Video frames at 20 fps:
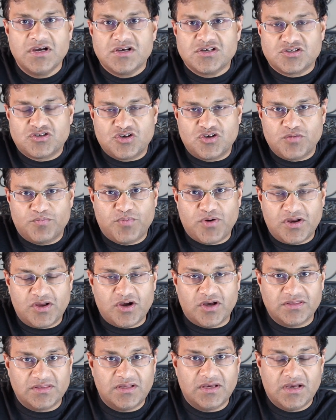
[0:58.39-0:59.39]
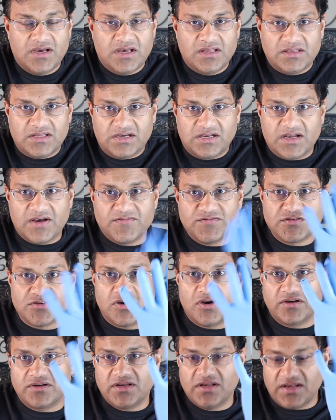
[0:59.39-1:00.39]
So you're putting on the gloves
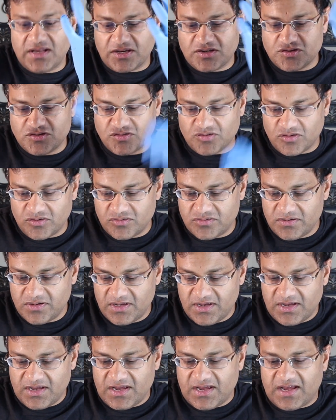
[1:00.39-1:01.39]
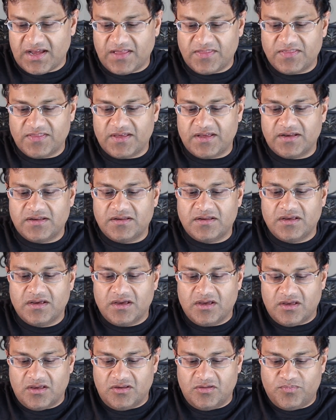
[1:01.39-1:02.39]
on like so, and then
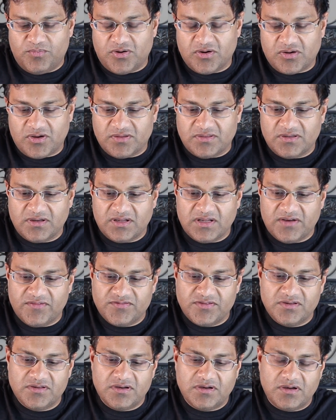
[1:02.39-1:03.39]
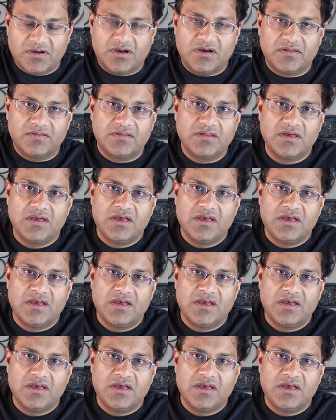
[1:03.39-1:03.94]
you put on the glove on